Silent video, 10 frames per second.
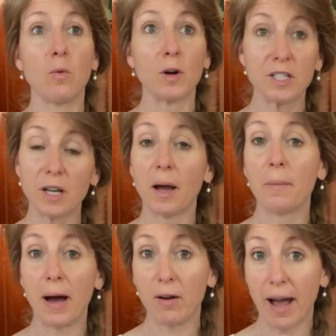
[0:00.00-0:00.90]
warned
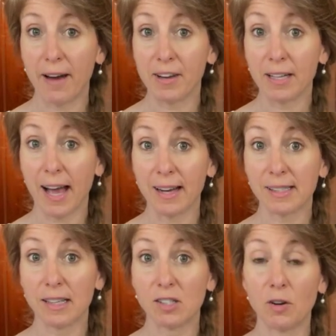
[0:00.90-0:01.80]
about having
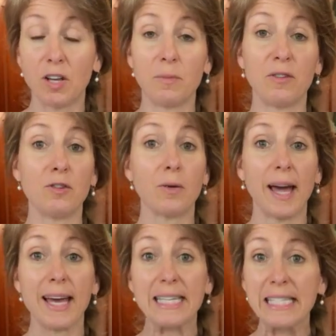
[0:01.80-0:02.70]
excess sodium, if you
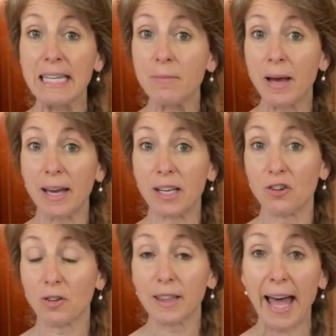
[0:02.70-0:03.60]
get edema in
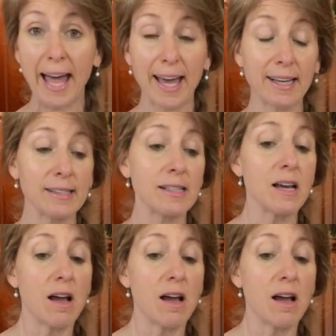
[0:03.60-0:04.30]
your legs,